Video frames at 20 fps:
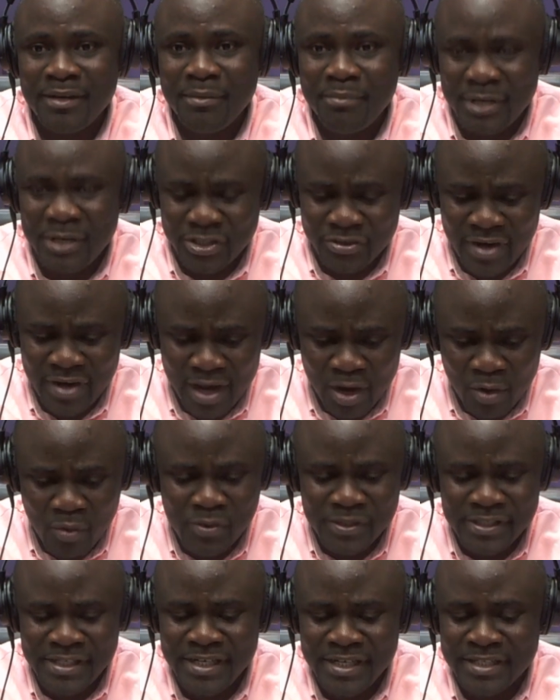Mechre
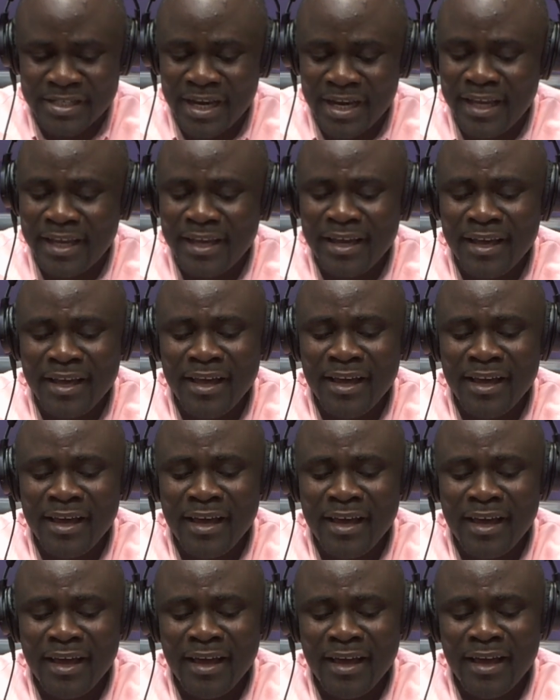ekosi saying
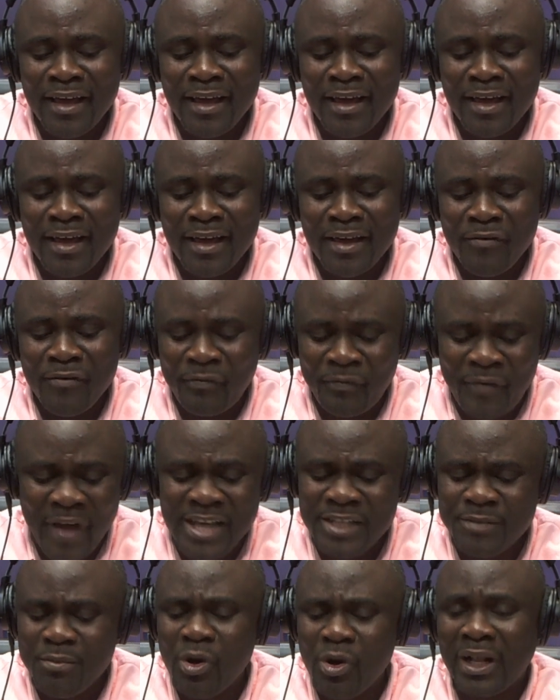
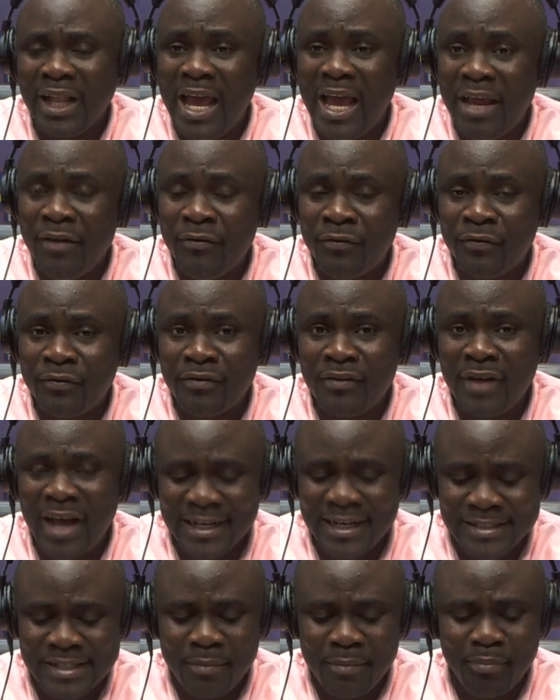Facebook Live,
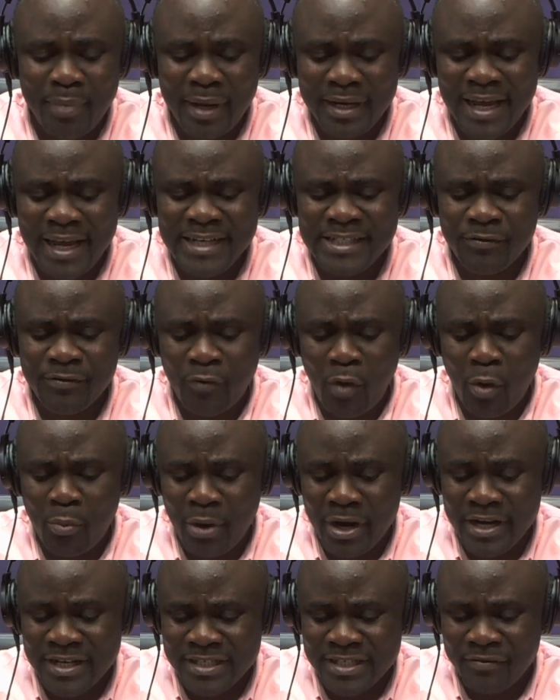Asempa
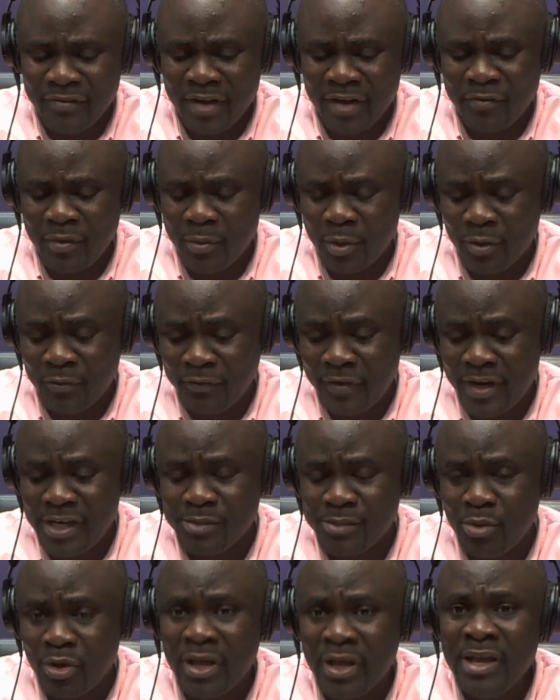94.7 FM on
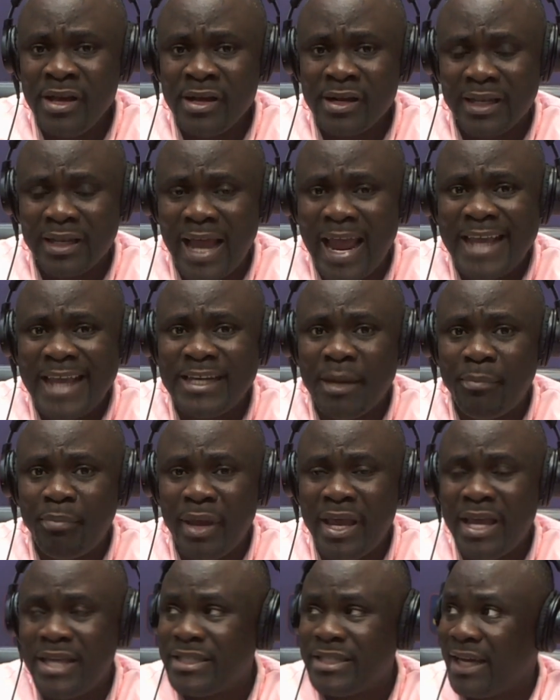Facebook. Like the
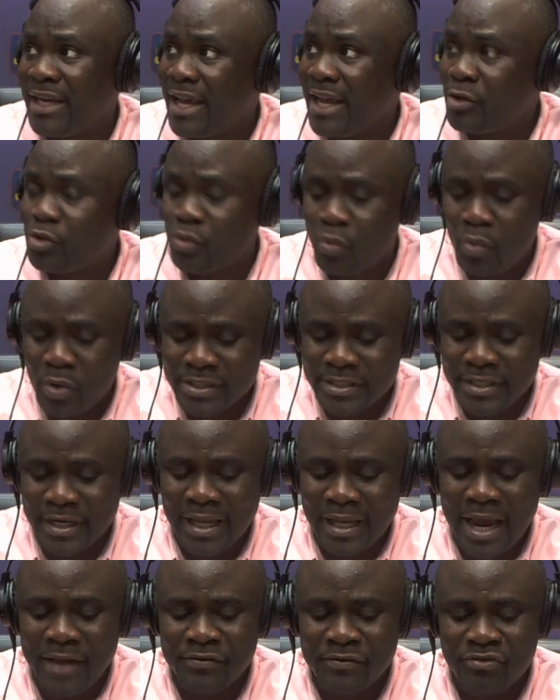page and get to watch the
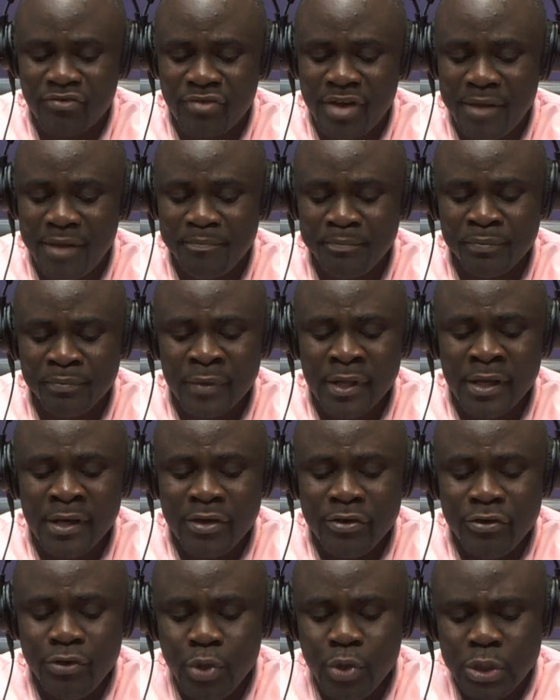live stream.
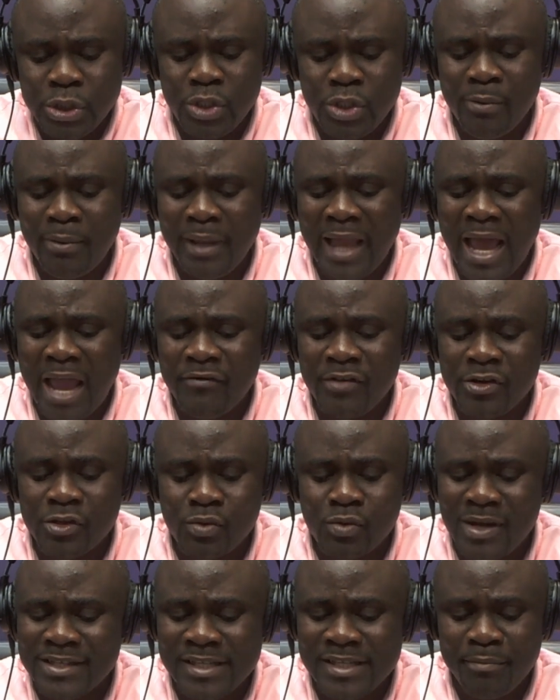YouTube Live and
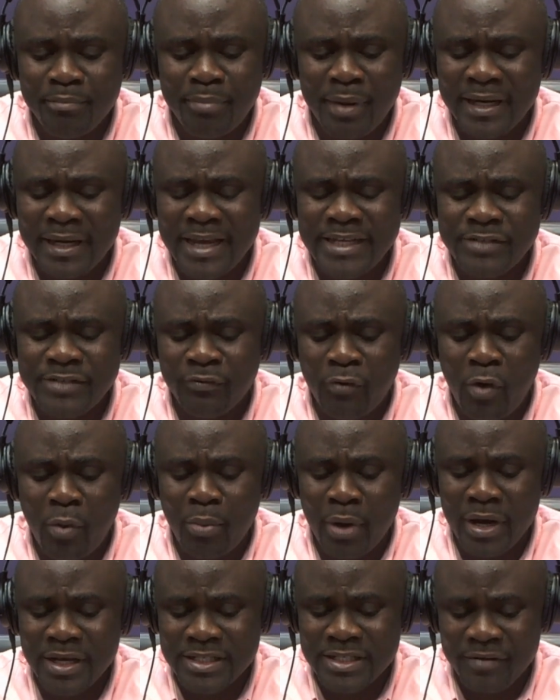so Asempa
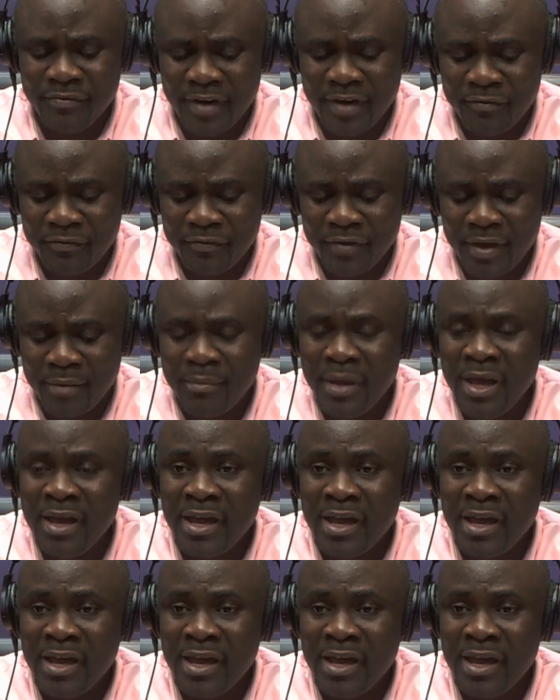94.7 FM.